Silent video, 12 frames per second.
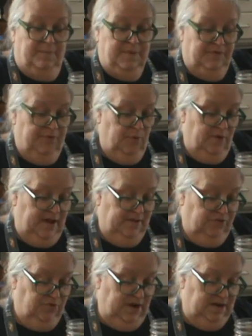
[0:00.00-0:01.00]
before I
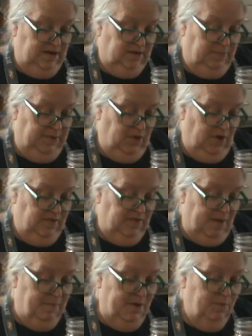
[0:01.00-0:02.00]
strain it, because
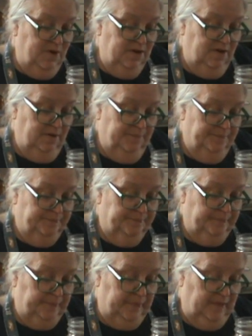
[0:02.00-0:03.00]
I might want to
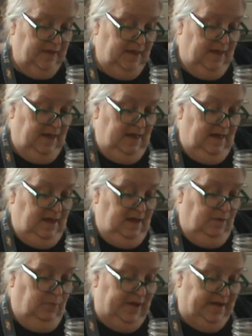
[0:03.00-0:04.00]

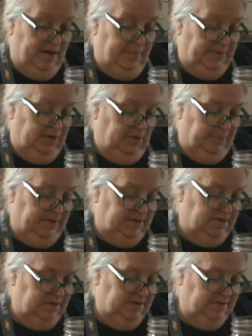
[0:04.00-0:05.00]
wake it up a little bit.